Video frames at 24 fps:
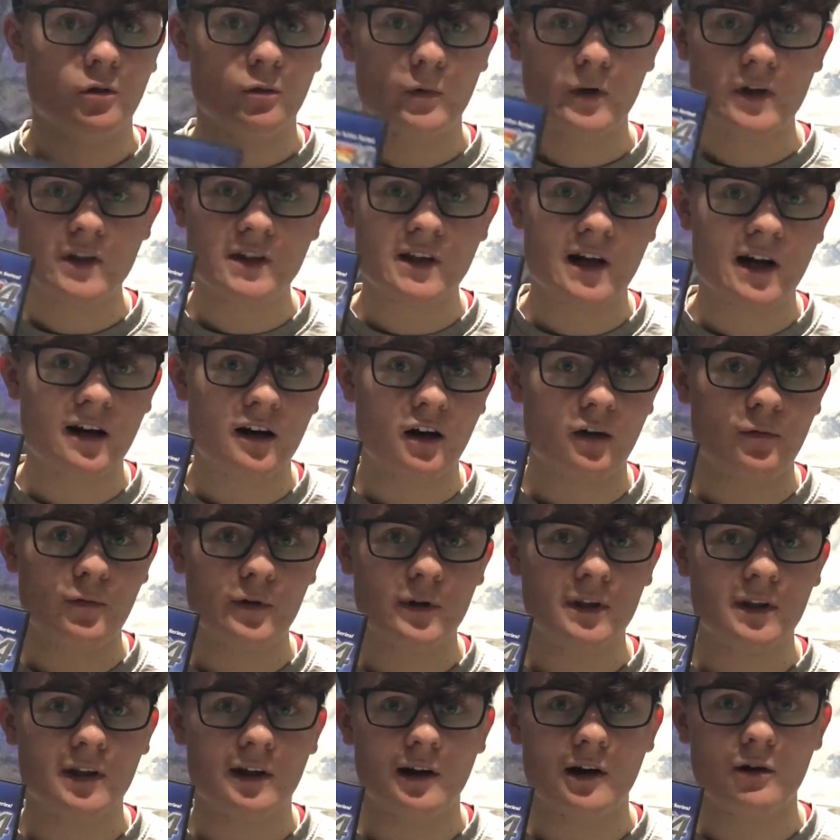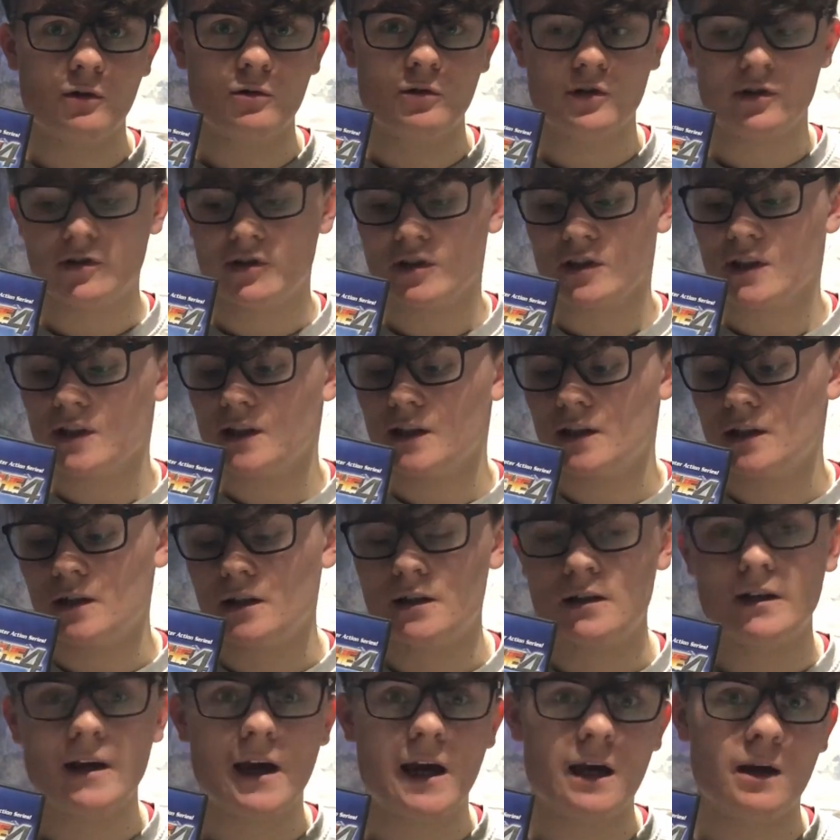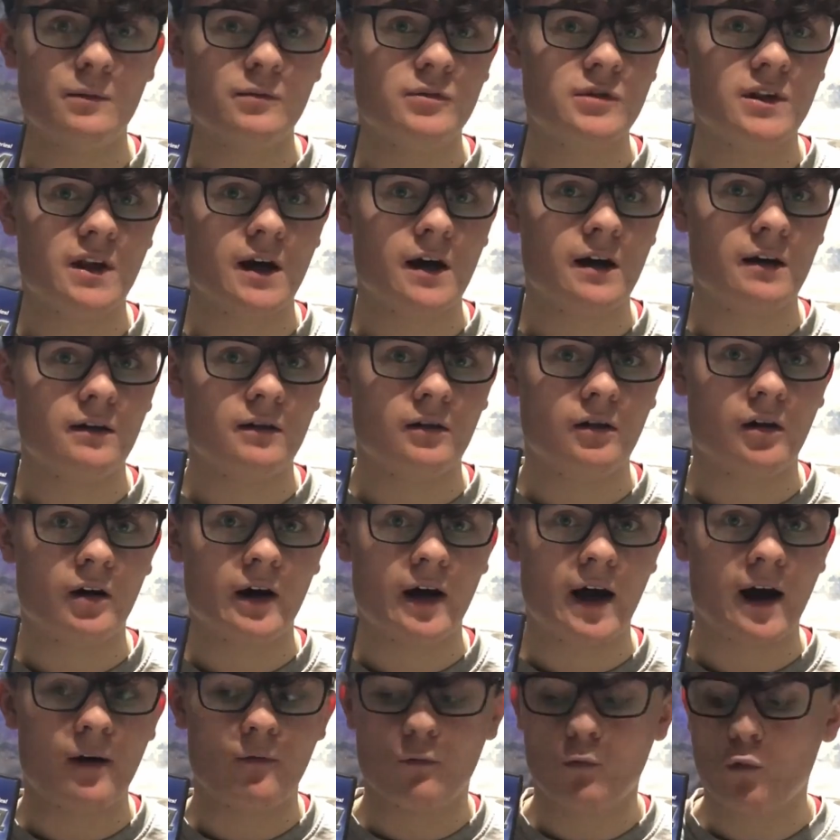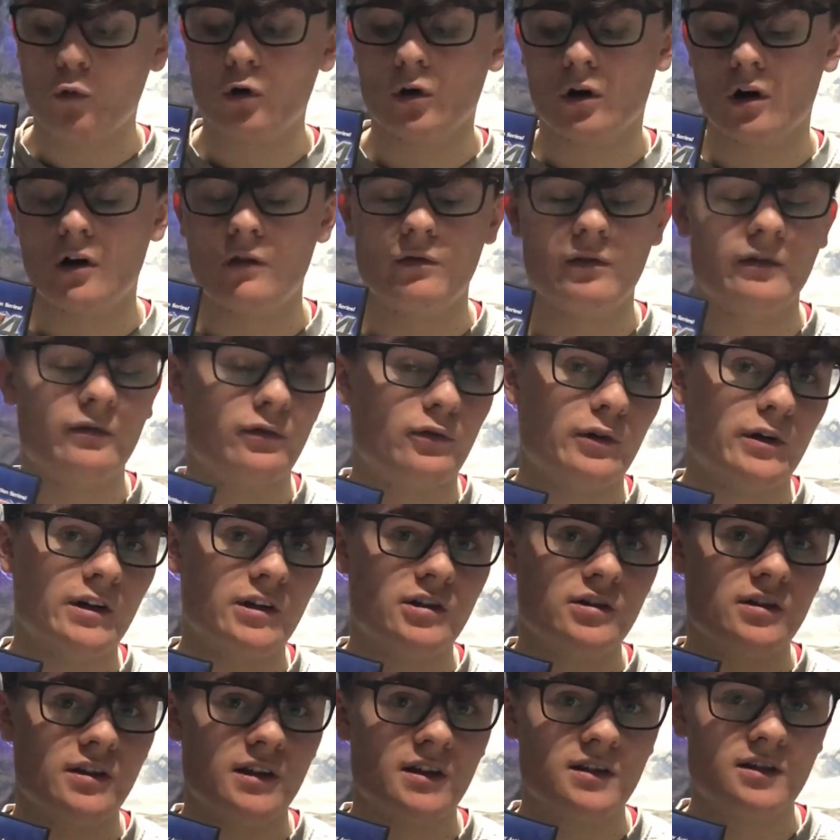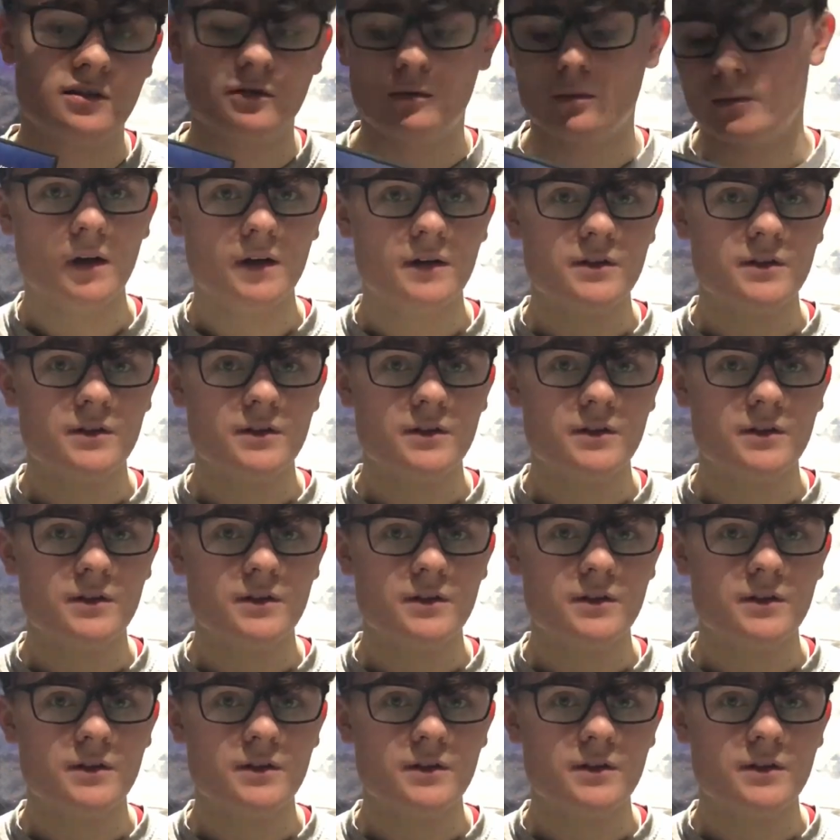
We start off with the Loners, the games that I have one of for each system.